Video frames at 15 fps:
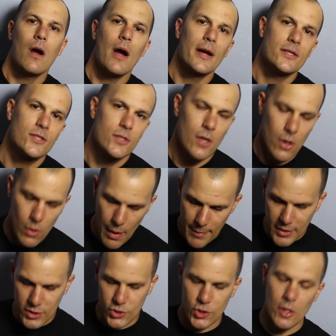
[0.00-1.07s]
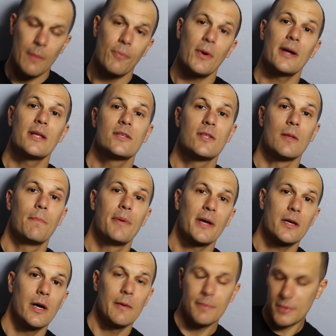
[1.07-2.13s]
All right, so I'm going to jump right into the
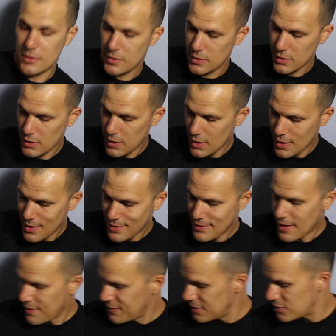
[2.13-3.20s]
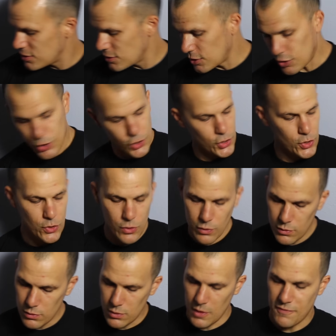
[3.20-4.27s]
pickups. Now this is a
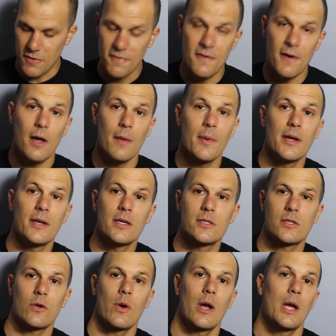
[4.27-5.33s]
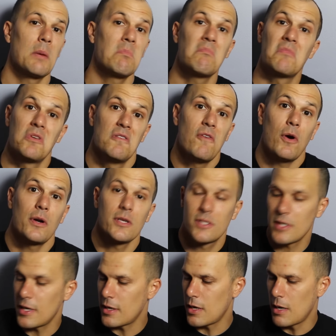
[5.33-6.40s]
shoe. If you follow me on Instagram, you've already
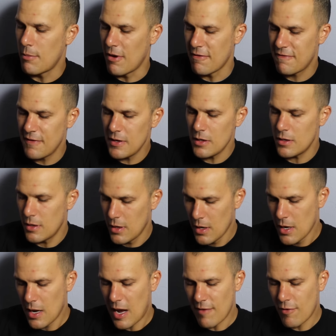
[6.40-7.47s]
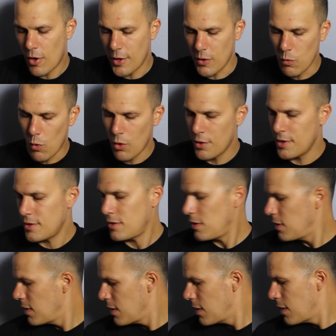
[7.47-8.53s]
seen it on my feet. I've already worn it,
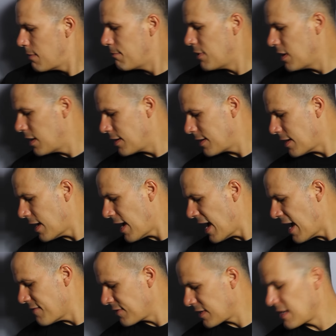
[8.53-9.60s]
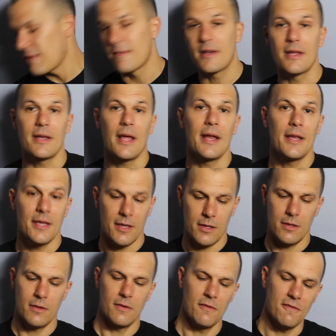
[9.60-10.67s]
but I haven't given it
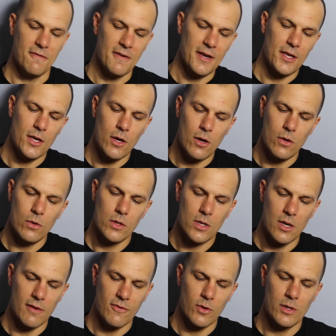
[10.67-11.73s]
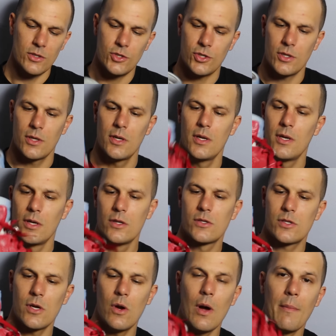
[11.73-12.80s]
any video coverage.
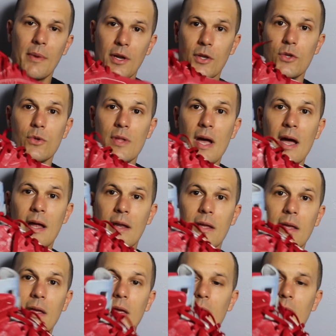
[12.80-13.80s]
So I'm going to do that.